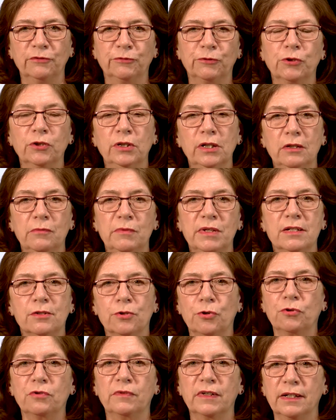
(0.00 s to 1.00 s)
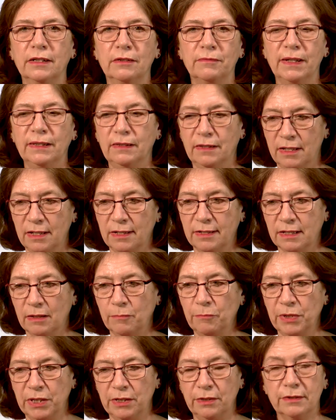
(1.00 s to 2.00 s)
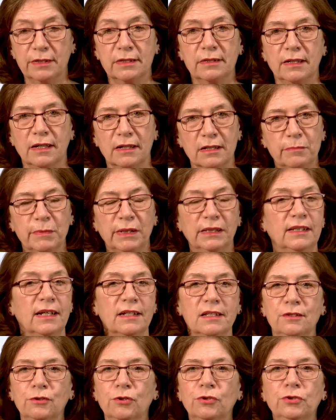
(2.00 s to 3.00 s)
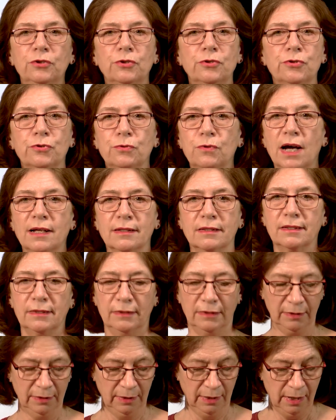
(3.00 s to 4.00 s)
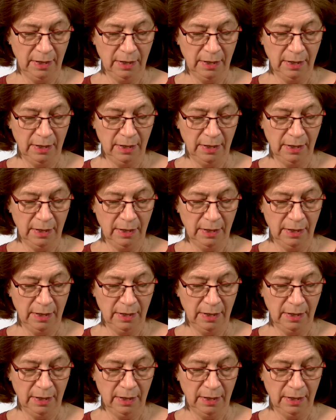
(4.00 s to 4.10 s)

14 weeks over and when the exam period starts. But that's not the true answer.